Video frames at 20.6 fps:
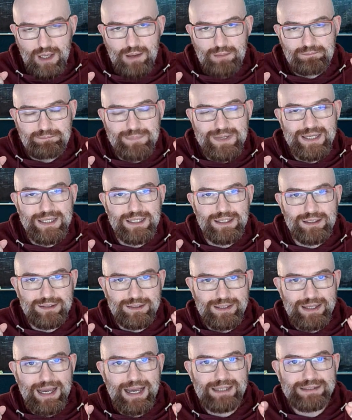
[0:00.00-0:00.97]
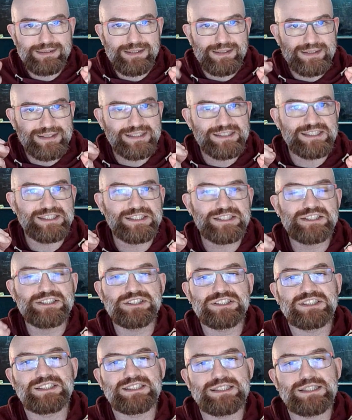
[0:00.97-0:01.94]
meaning that this
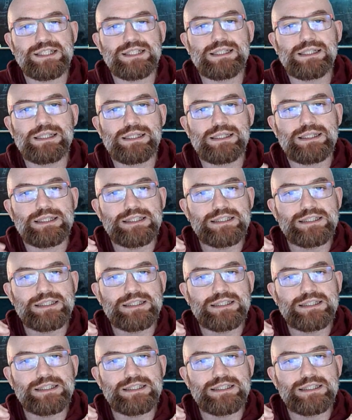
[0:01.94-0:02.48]
sygygy